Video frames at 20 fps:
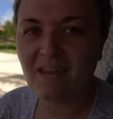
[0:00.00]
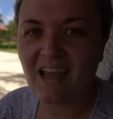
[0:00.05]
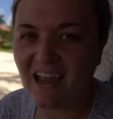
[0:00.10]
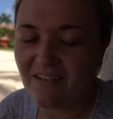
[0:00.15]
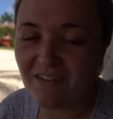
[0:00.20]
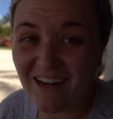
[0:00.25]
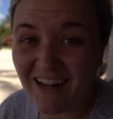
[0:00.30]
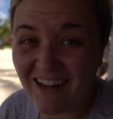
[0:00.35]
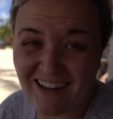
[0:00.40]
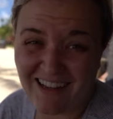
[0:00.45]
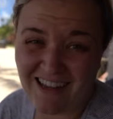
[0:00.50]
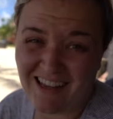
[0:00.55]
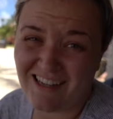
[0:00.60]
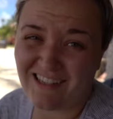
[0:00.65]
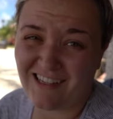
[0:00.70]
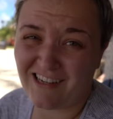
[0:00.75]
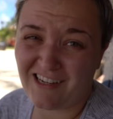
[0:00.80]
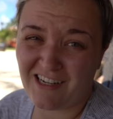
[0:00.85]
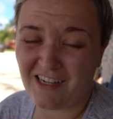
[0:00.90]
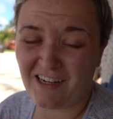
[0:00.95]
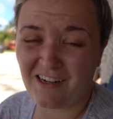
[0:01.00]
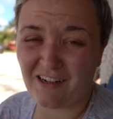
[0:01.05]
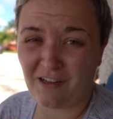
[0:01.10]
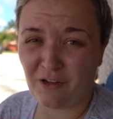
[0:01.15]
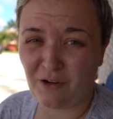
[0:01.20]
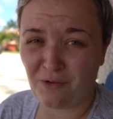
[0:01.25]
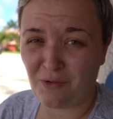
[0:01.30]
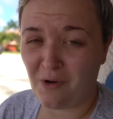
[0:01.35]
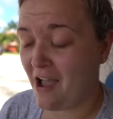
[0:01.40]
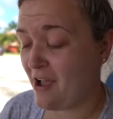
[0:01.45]
I haven't had a quesadilla in a
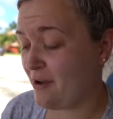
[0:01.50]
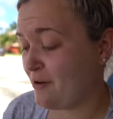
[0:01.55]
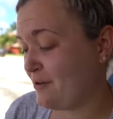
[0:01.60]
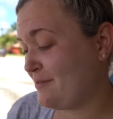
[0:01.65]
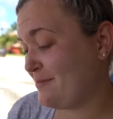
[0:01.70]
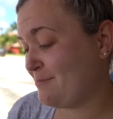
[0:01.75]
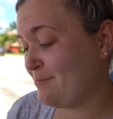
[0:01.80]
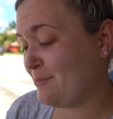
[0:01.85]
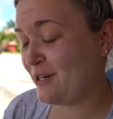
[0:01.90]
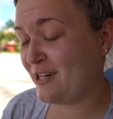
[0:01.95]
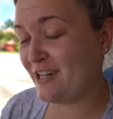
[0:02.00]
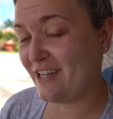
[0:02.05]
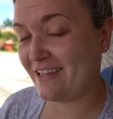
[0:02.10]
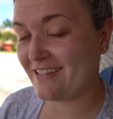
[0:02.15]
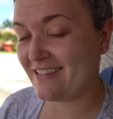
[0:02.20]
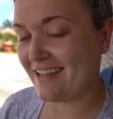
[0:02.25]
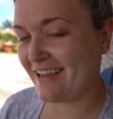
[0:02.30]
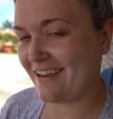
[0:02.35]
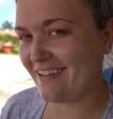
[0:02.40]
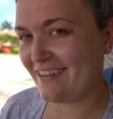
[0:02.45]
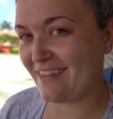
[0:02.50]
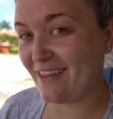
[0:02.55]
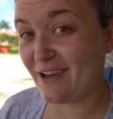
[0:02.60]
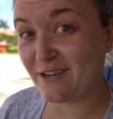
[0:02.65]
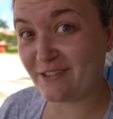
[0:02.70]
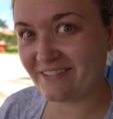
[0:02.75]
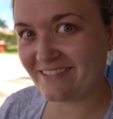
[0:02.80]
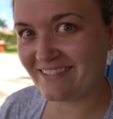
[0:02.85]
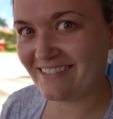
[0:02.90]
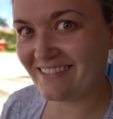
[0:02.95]
little while. I'm pretty excited though.